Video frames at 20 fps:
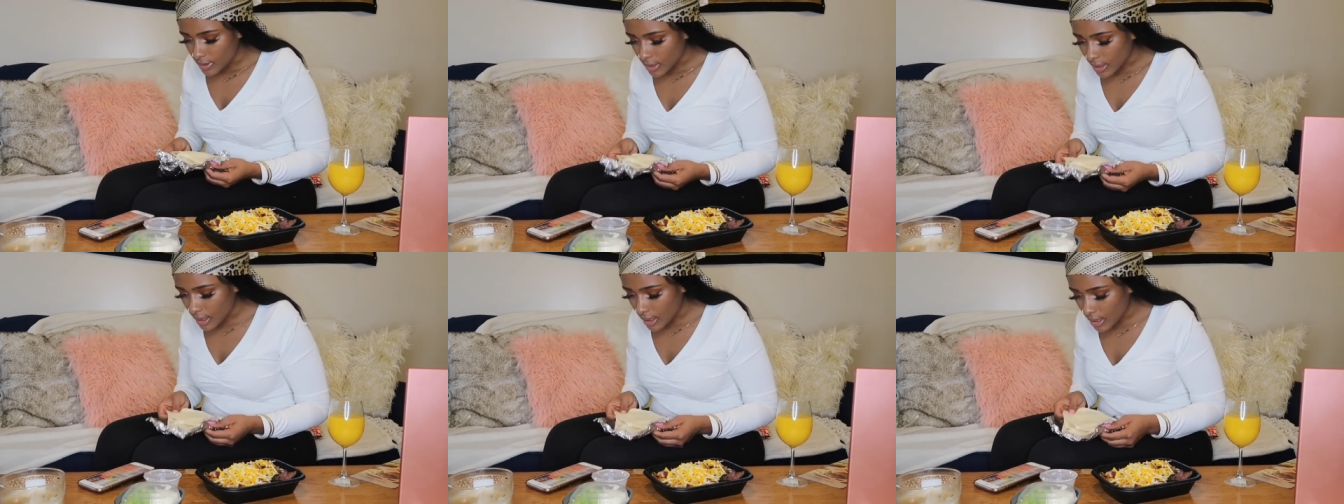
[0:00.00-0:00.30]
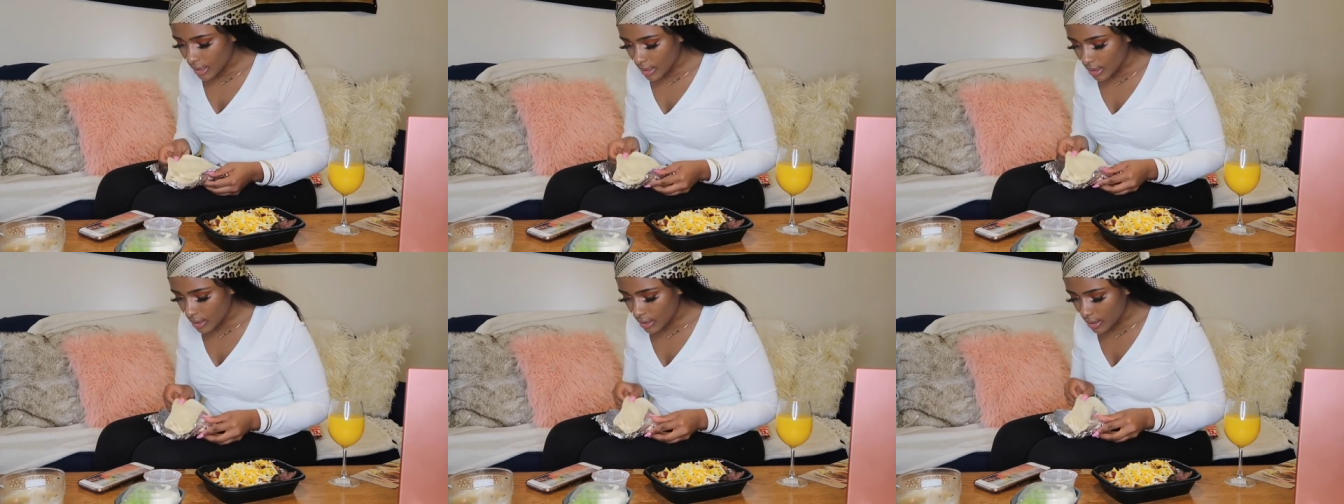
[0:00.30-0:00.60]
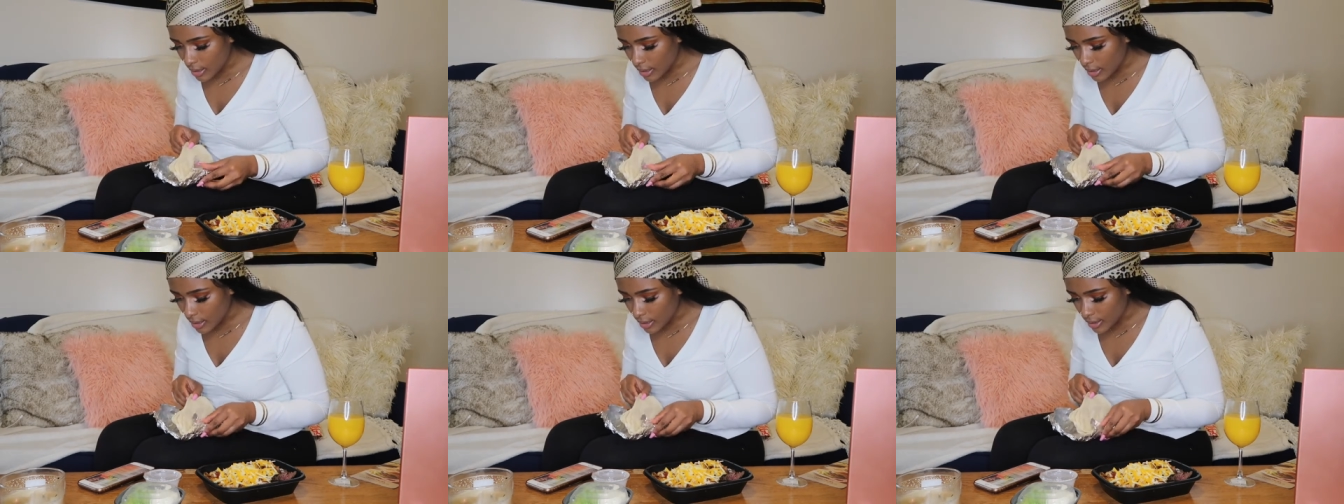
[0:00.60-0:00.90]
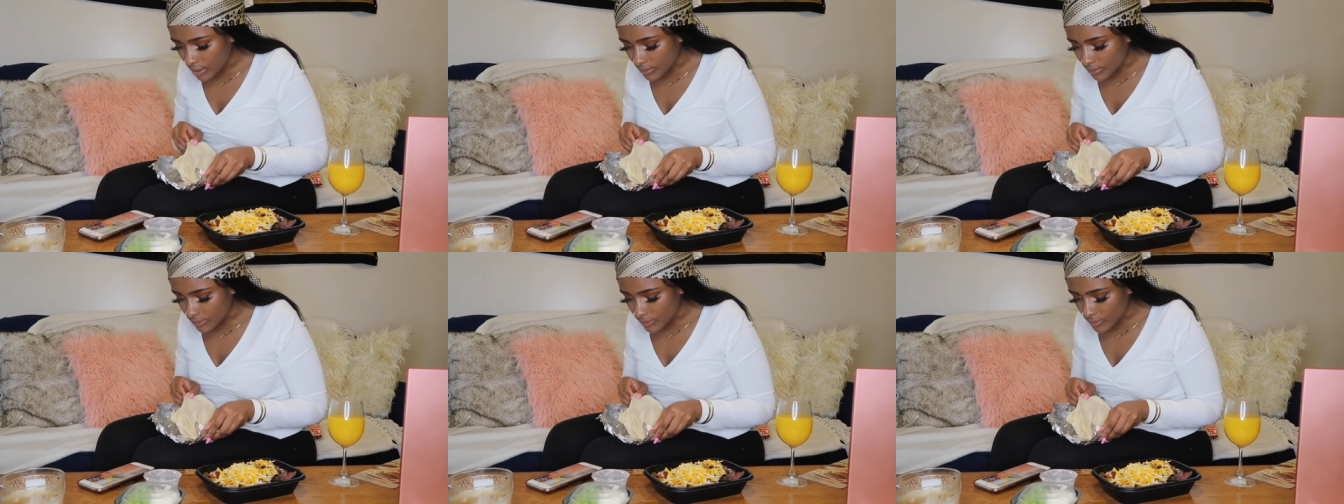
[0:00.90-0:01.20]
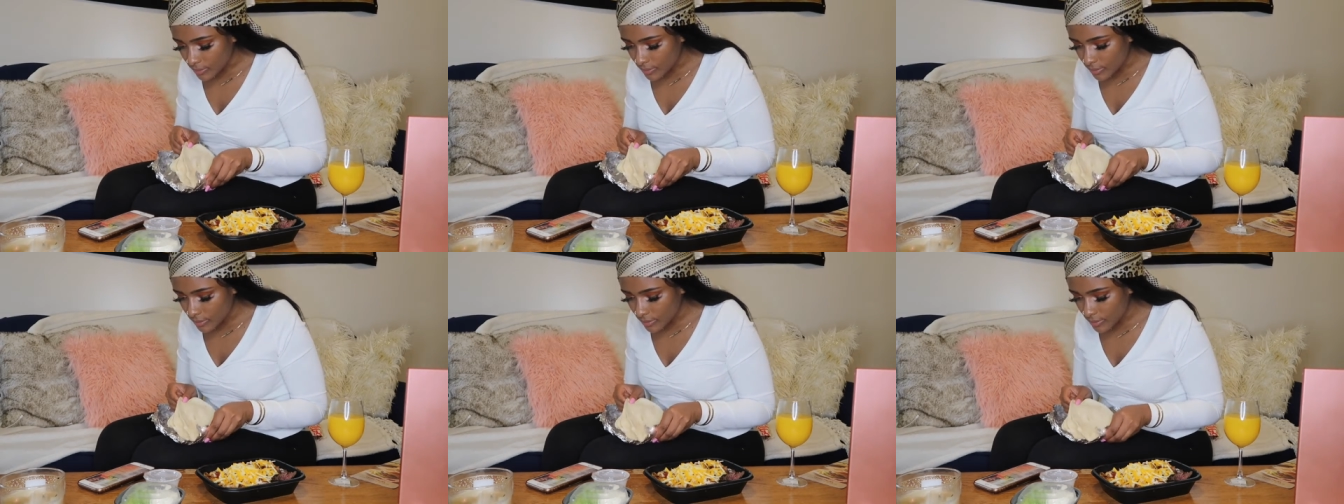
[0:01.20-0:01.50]
Damn.
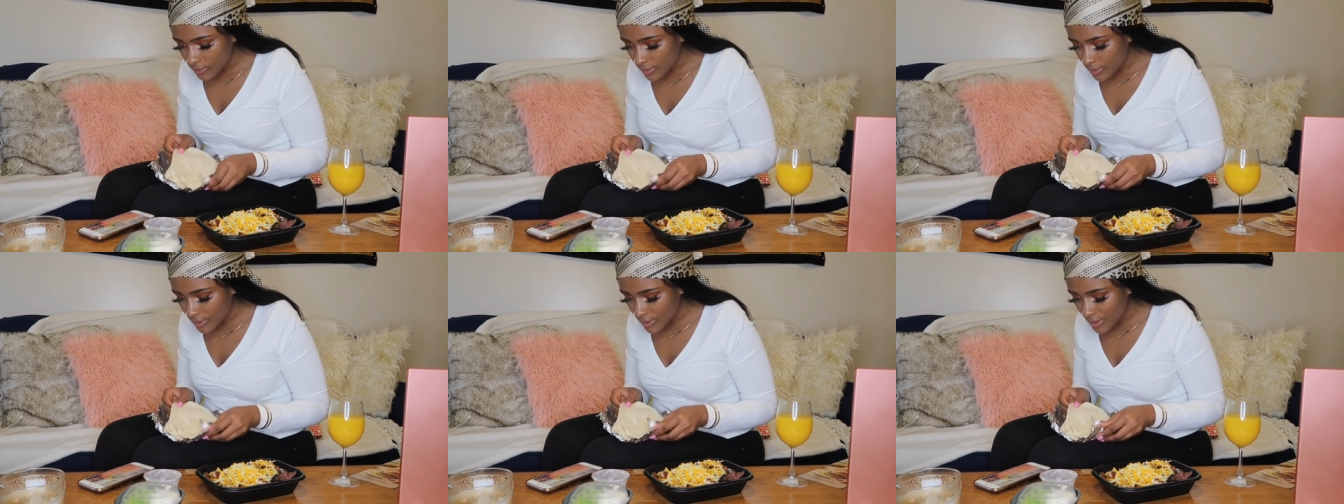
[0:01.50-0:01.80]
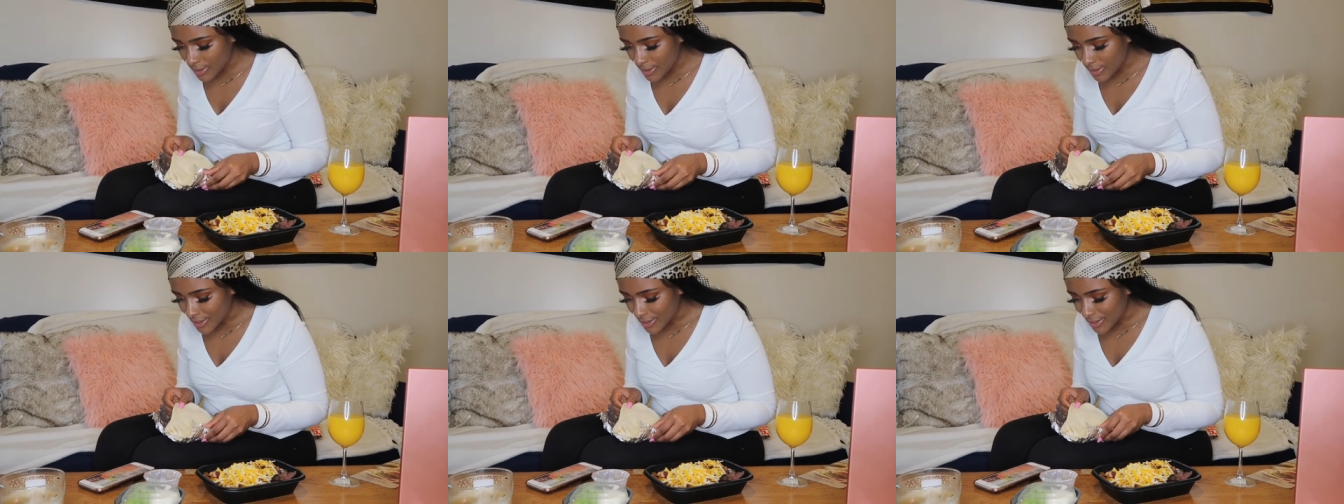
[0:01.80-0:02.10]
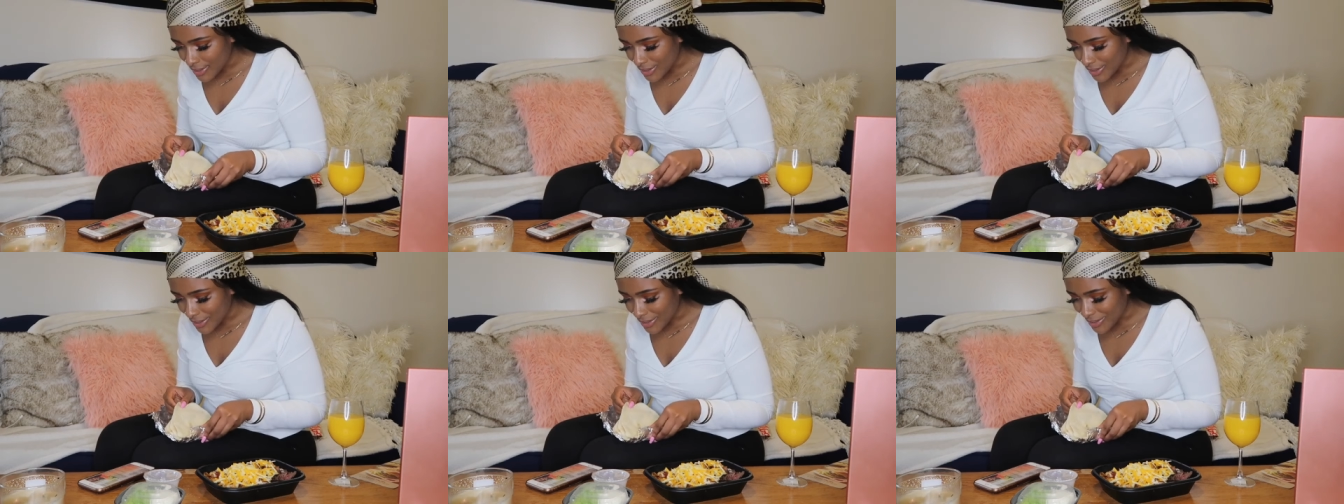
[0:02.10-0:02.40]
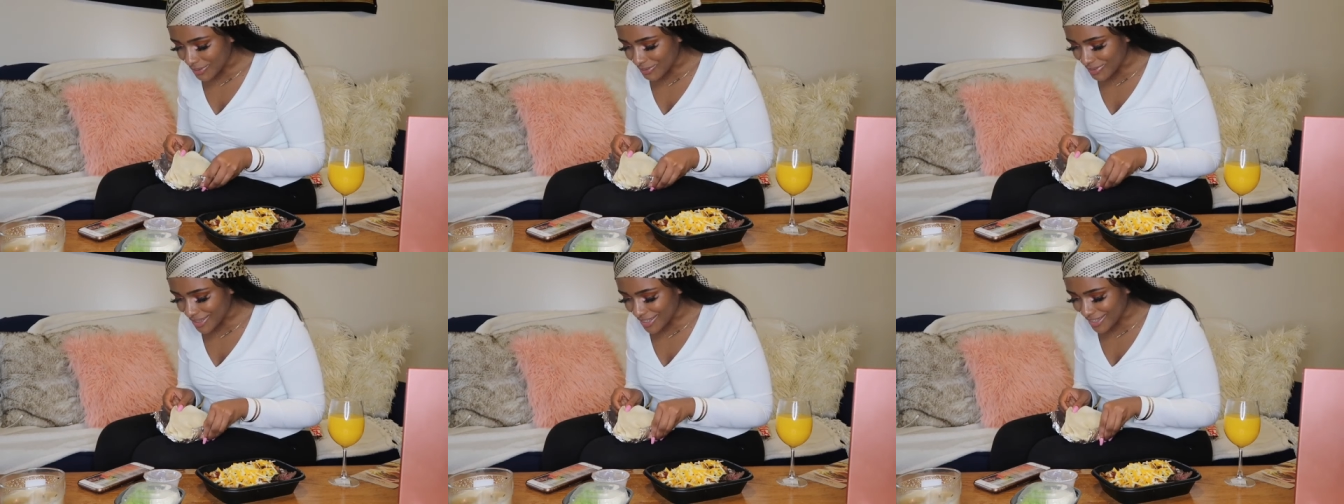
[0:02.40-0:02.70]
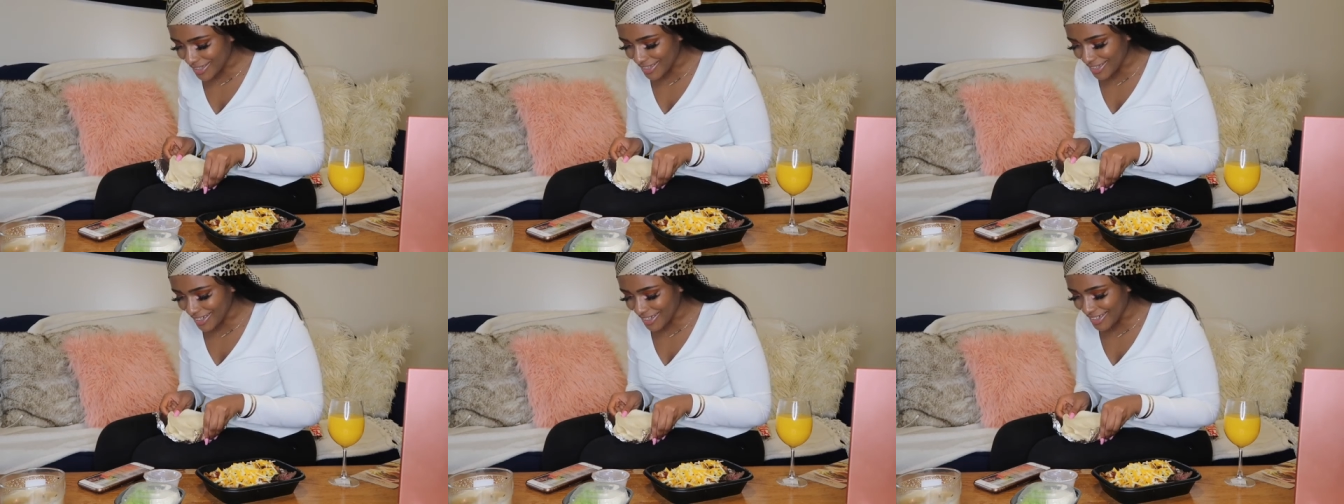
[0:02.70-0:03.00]
Oh my
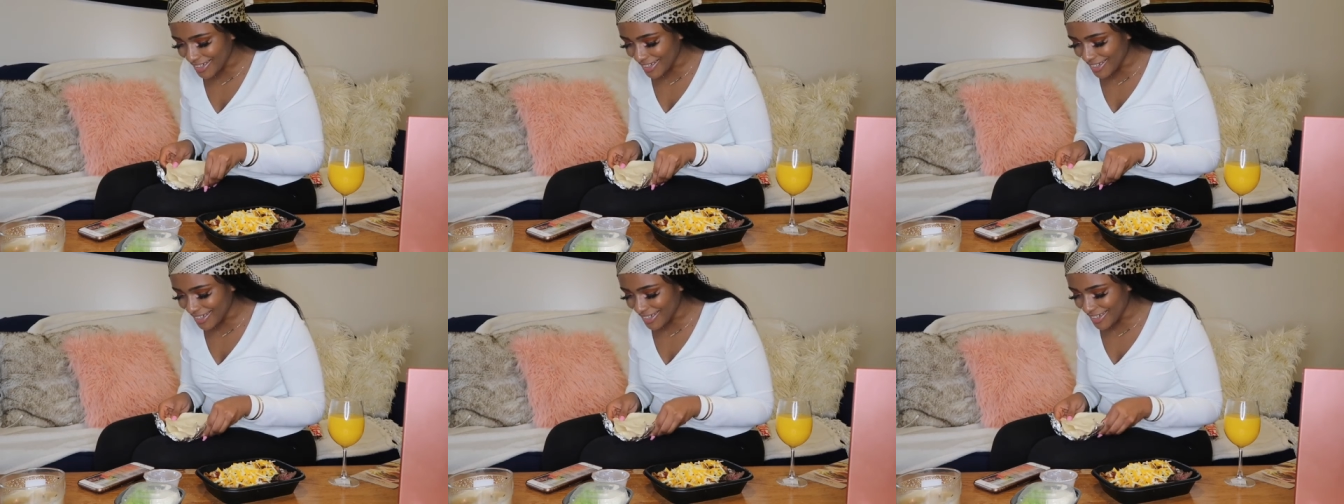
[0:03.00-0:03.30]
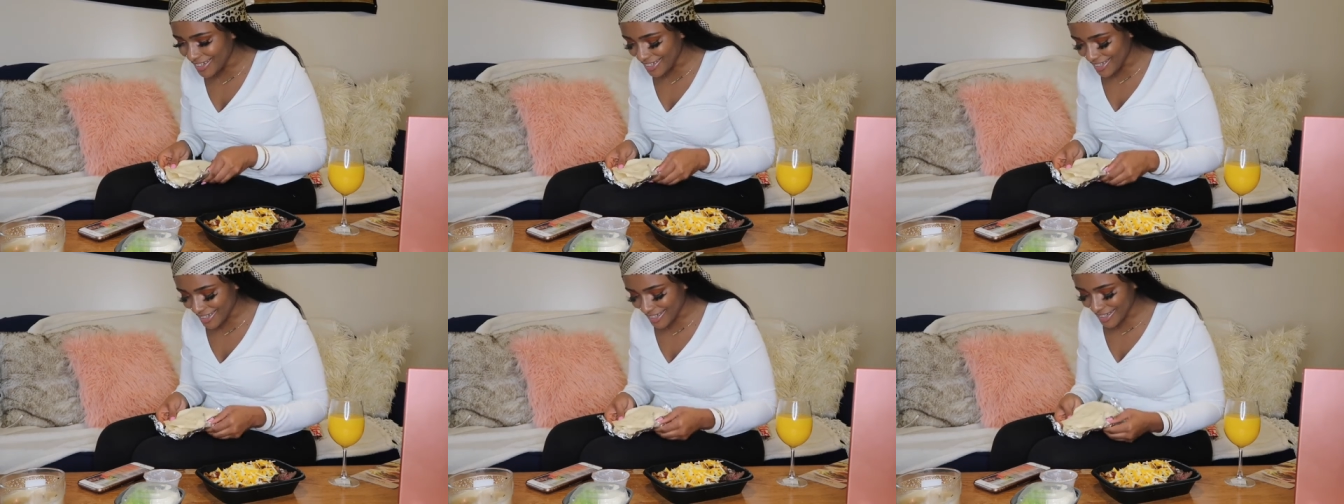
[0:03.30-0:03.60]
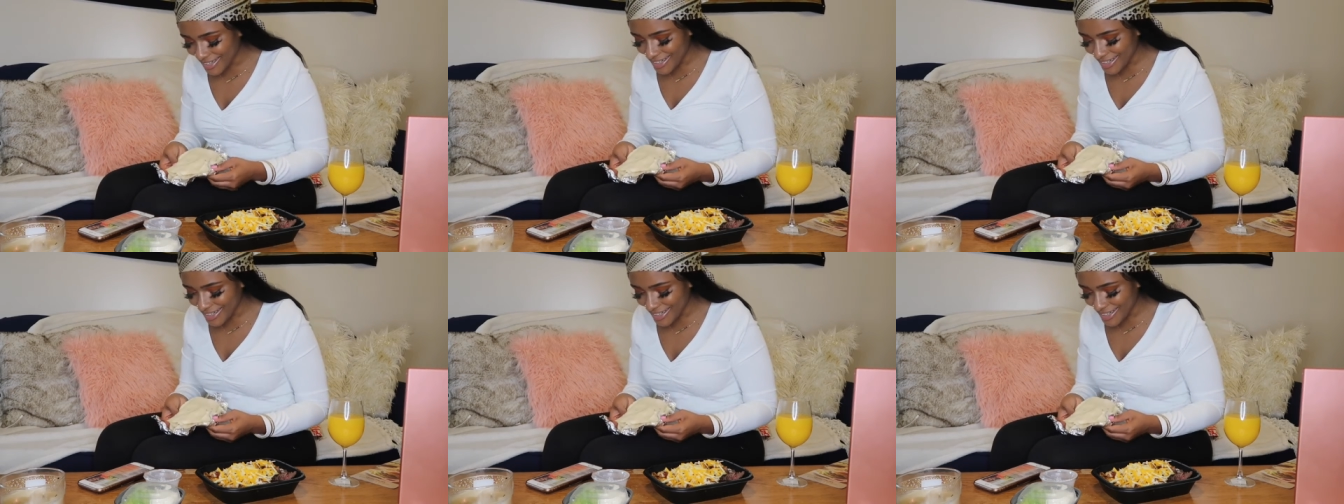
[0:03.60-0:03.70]
God,